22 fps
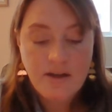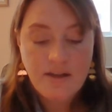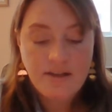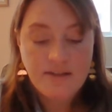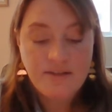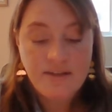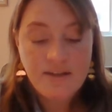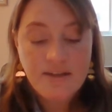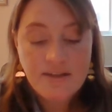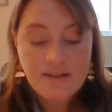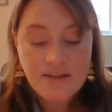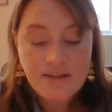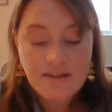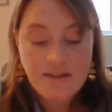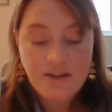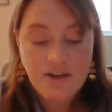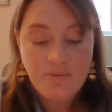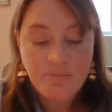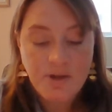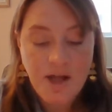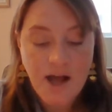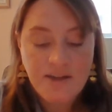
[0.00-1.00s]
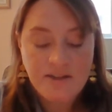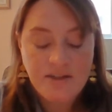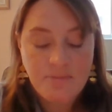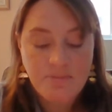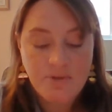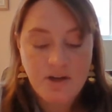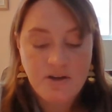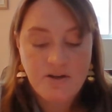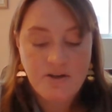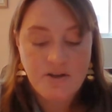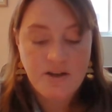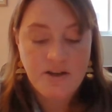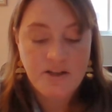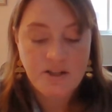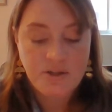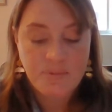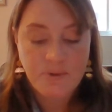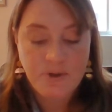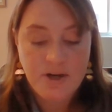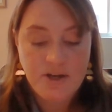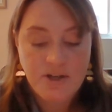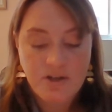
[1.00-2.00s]
The citizens here blossomed under the
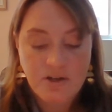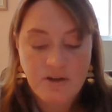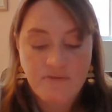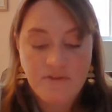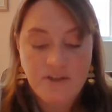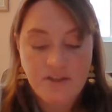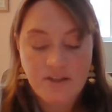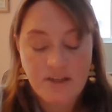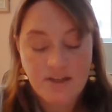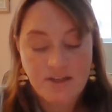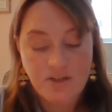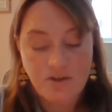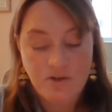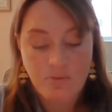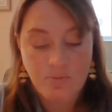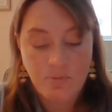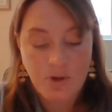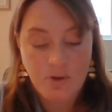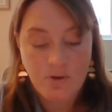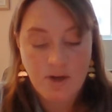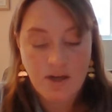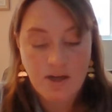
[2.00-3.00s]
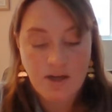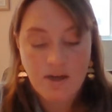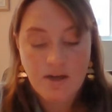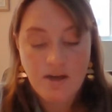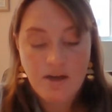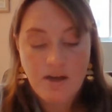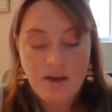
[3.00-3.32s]
inspiration of the city's new beauty,